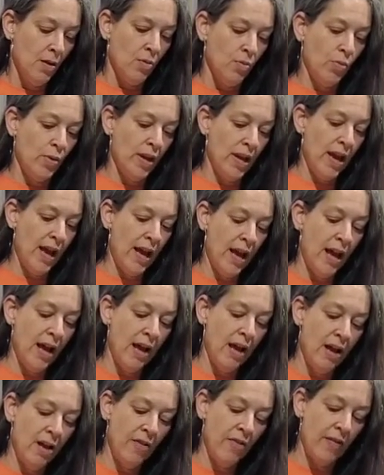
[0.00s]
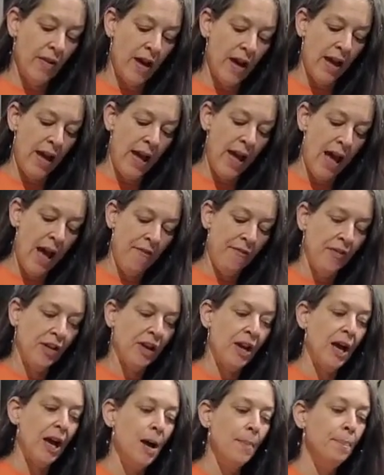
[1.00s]
We have a 1/2
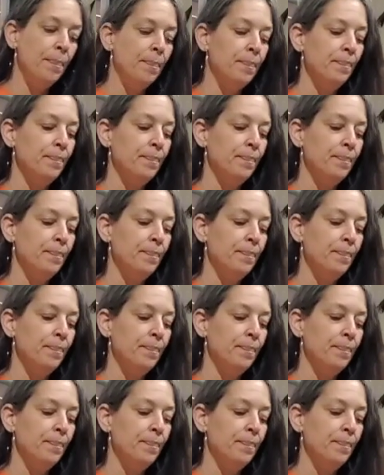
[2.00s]
cup.